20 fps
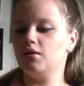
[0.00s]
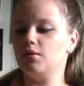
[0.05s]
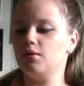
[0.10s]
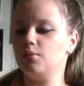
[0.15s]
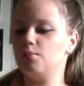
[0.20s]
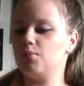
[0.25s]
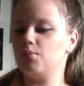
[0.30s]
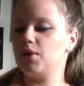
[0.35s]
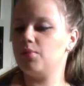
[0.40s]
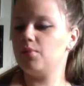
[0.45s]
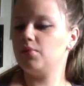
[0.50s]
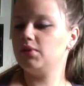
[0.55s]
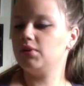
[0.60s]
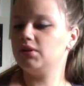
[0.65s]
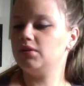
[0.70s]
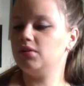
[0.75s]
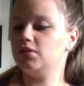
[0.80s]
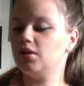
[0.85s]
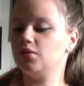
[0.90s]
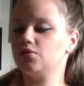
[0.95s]
Maybelline
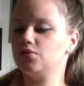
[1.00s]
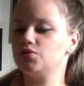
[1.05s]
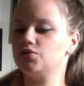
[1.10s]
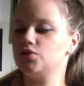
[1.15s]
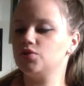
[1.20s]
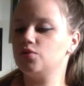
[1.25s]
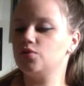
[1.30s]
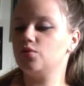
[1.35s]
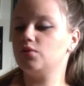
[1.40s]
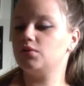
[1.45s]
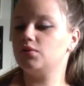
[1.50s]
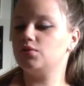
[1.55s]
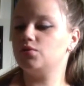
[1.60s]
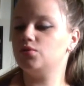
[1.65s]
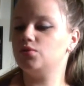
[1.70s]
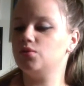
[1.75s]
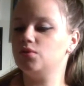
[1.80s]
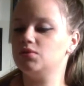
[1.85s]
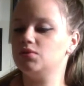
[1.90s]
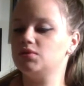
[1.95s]
Color Show the
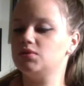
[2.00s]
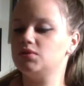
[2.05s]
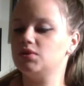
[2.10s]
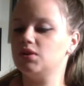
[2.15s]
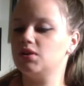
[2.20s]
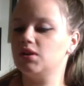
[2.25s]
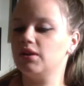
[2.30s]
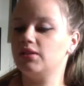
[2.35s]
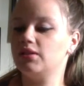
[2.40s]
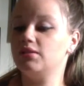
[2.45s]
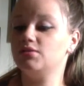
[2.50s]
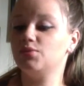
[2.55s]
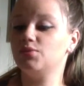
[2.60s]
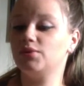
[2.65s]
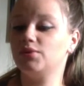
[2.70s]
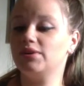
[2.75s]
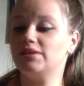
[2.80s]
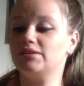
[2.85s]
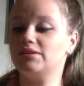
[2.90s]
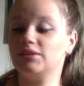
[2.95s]
Nudes, and this one
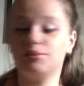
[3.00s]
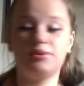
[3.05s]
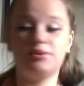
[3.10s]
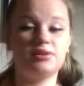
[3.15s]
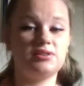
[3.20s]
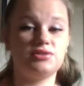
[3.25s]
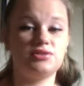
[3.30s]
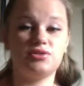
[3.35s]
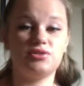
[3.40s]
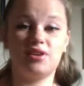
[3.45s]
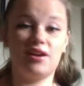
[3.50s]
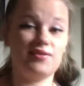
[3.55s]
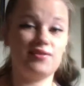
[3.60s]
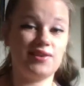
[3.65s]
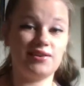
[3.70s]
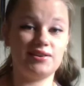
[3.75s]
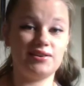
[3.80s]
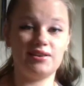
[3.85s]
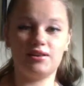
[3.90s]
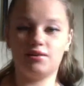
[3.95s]
is limited edition. I found
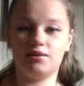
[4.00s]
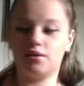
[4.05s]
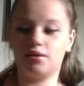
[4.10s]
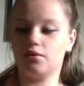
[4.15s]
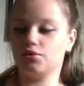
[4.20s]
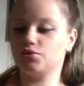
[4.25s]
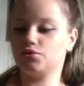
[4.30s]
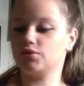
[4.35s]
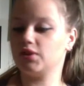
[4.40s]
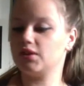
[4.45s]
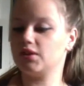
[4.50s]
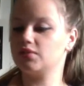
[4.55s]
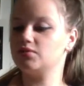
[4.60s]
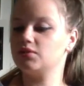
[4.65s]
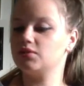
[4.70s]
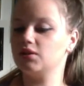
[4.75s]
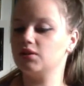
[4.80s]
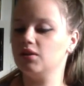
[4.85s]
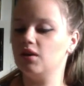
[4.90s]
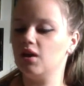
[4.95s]
it at Dollar Tree
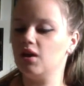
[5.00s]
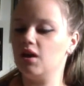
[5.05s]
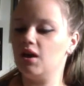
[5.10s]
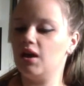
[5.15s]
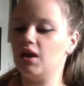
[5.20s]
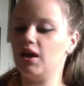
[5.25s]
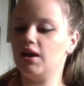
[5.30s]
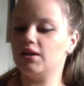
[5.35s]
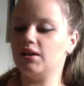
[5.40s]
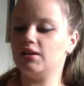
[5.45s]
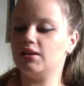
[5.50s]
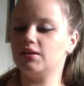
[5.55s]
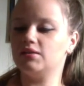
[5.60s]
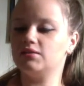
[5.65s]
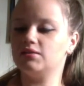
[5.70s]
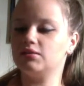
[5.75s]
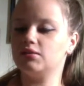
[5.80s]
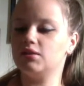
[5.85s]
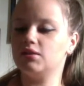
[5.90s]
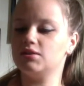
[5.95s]
actually, and it is
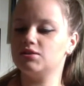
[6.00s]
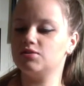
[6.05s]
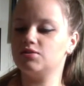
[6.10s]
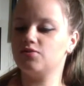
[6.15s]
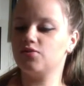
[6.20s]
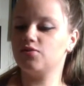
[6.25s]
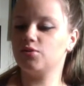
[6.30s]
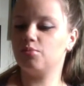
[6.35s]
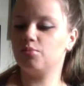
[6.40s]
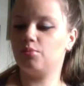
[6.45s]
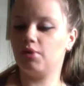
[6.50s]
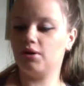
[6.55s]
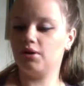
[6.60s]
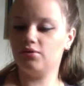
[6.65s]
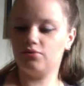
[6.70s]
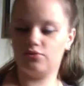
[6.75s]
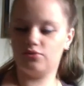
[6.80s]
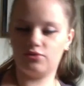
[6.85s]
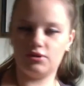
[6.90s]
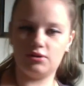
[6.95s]
Lust for
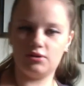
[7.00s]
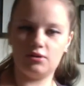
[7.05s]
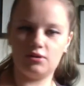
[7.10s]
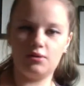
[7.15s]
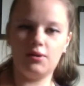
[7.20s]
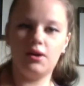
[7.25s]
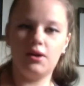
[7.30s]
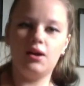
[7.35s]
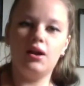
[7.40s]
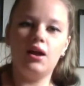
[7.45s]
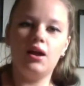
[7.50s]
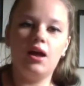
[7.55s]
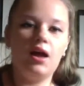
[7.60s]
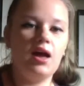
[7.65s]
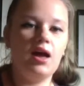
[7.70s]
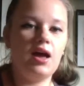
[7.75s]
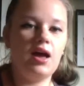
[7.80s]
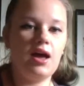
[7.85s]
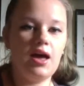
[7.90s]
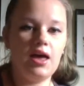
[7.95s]
Buff.
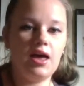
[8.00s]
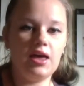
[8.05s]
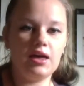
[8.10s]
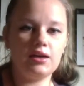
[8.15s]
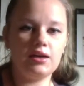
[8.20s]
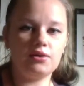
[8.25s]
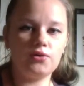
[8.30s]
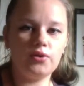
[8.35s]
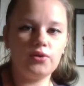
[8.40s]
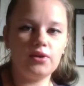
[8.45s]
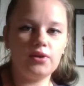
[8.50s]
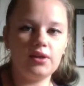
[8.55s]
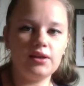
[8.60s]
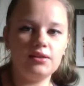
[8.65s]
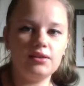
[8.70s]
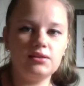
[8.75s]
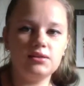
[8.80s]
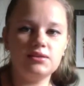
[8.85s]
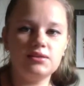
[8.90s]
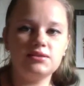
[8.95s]
And I really like
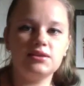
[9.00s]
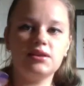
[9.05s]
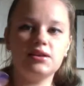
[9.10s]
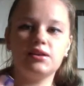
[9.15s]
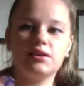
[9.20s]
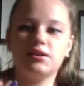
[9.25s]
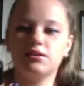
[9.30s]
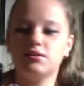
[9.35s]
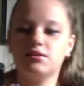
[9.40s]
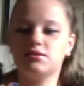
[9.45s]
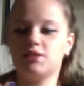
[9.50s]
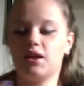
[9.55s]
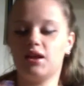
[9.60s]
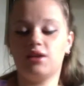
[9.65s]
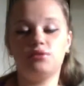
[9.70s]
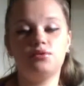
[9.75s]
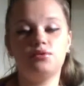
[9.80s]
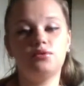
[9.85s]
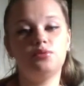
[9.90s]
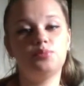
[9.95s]
this. It is a
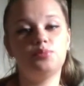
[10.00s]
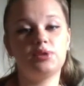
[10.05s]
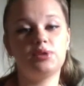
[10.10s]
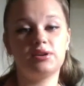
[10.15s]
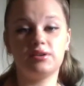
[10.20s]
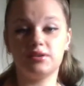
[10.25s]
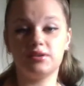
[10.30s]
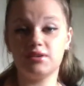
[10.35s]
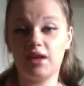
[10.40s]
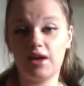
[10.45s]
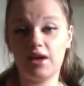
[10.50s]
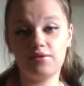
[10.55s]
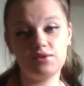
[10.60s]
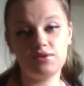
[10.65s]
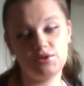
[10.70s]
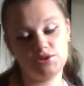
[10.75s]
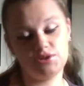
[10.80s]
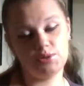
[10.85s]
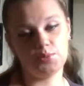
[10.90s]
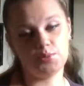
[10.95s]
nude, but it doesn't have any
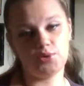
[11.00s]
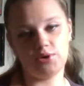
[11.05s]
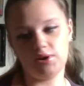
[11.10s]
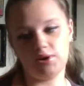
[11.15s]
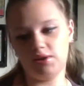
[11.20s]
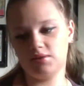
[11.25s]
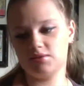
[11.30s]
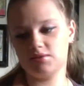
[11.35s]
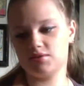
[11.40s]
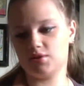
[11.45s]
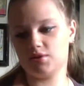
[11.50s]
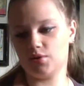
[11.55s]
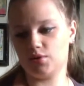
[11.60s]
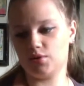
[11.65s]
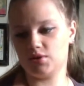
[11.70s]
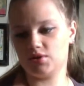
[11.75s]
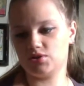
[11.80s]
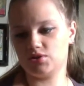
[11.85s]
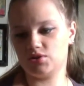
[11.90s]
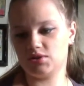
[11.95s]
shimmer in it, so
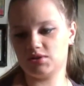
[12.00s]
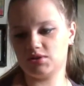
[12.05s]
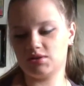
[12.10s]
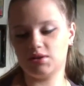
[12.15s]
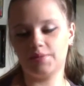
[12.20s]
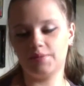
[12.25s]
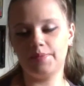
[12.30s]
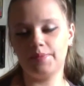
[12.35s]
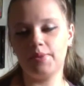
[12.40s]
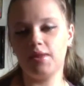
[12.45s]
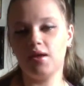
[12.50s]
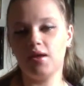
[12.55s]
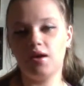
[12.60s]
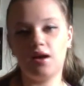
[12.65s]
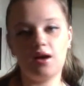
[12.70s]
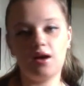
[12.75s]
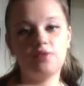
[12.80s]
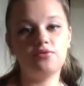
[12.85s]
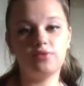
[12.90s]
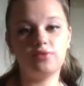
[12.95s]
it's just
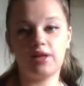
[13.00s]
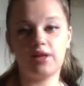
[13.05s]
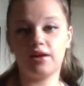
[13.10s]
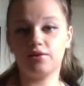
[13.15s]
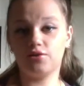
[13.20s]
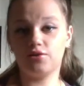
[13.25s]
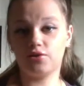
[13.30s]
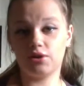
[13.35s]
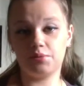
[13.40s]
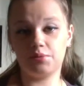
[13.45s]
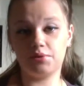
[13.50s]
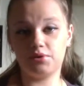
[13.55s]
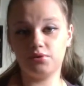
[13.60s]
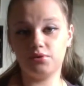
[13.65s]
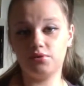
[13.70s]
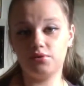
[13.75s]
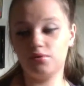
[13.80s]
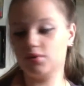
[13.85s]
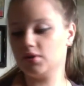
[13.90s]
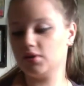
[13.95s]
a flat, creamy
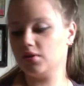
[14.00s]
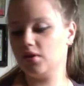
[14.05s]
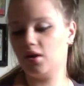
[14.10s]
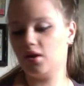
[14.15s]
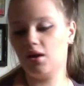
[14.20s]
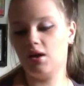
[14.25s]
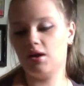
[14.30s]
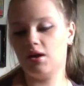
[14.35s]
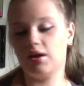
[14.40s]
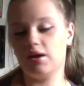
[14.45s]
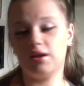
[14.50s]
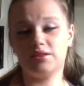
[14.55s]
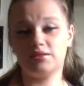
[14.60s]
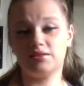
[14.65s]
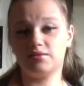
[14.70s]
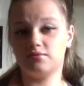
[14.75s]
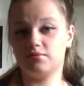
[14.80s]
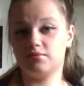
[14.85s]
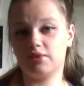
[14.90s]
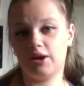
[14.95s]
nude. It's
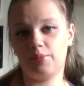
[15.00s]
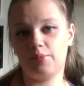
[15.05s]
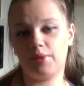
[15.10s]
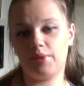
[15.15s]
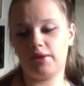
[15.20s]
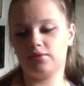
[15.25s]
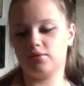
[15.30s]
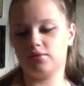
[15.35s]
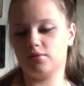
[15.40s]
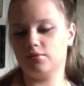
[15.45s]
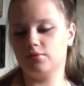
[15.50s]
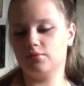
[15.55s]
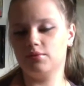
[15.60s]
not matte though.